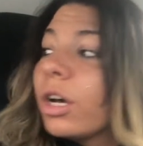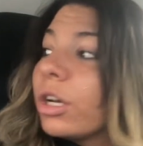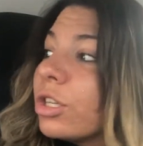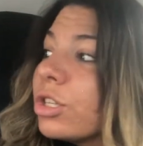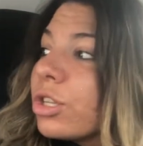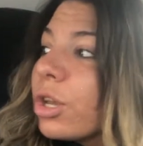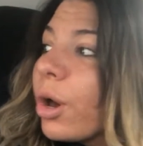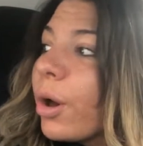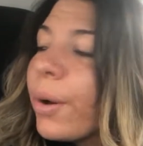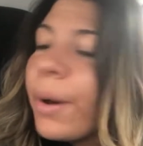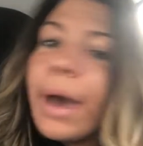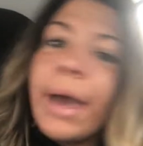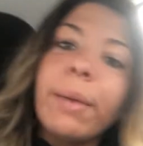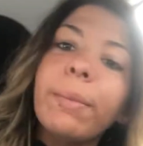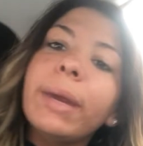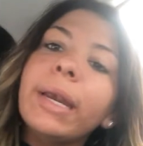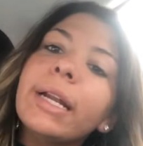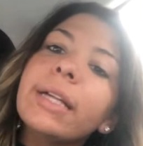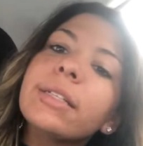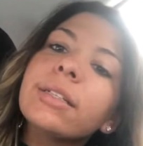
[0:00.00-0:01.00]
So I
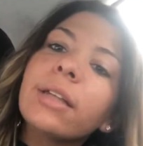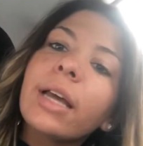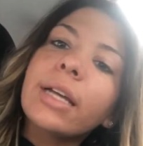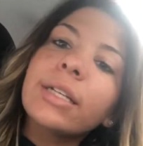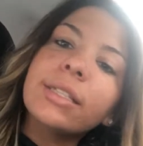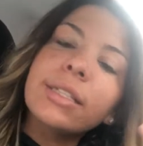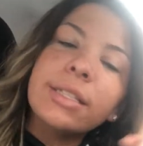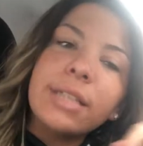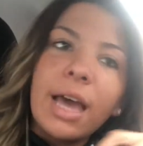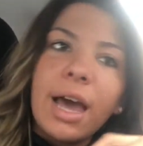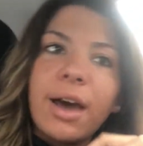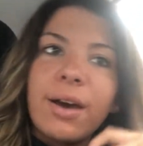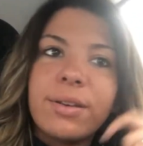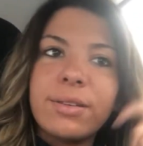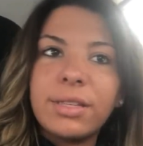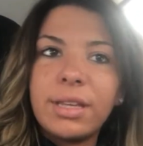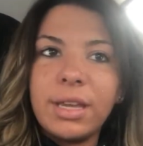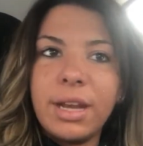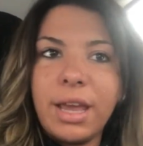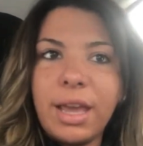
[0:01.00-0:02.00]
made it to Lexi's
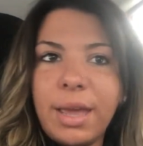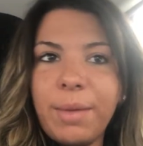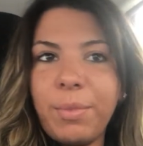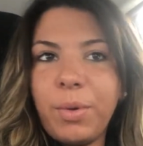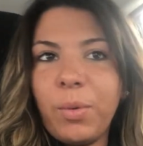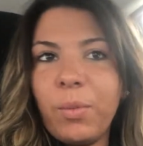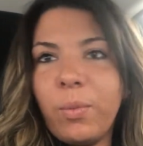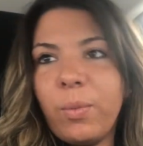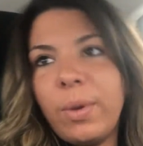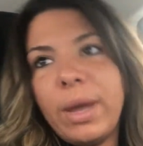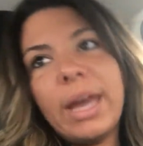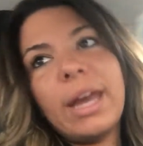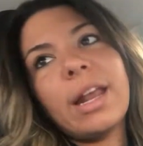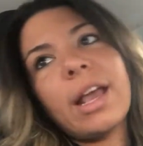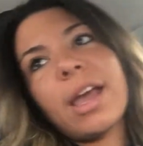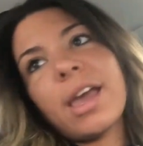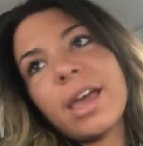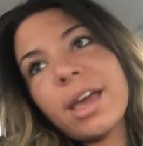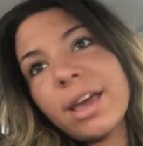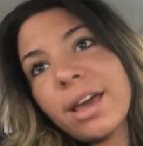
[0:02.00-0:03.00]
house and I'm
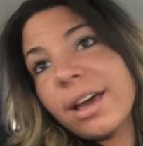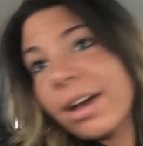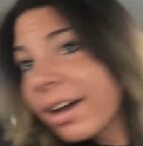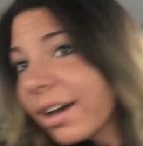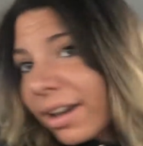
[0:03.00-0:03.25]
waiting